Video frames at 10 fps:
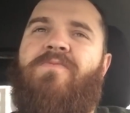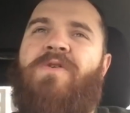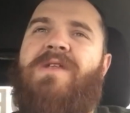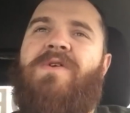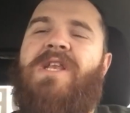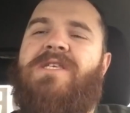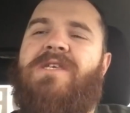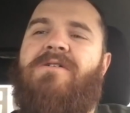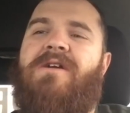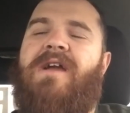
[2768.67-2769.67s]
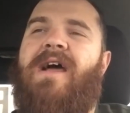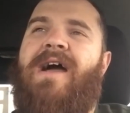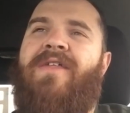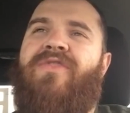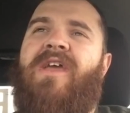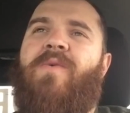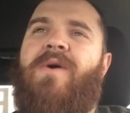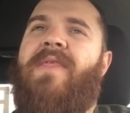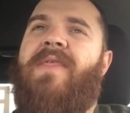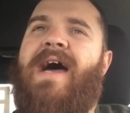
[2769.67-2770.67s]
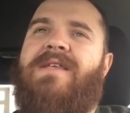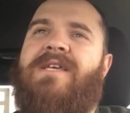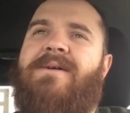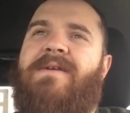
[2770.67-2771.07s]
we disagree. And I think where that is